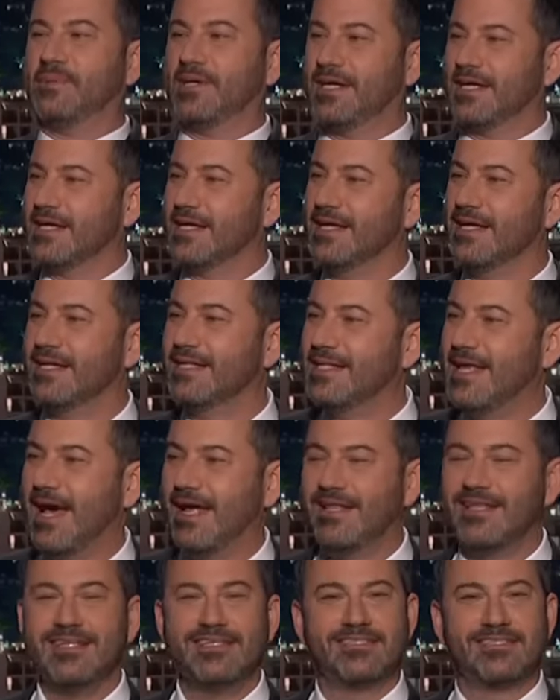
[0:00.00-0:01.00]
But
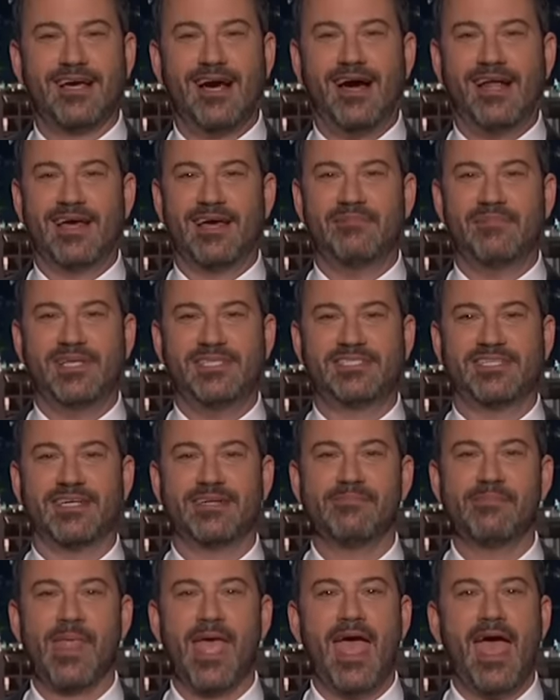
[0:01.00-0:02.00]
now that it's gone, I miss it.